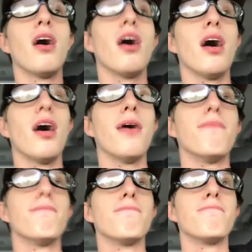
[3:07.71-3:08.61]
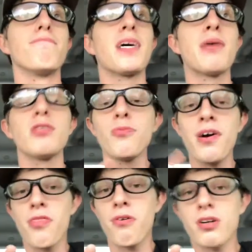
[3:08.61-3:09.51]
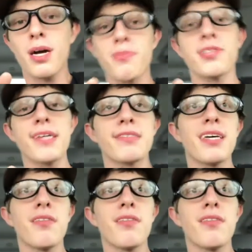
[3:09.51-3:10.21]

I do want to throw a couple channels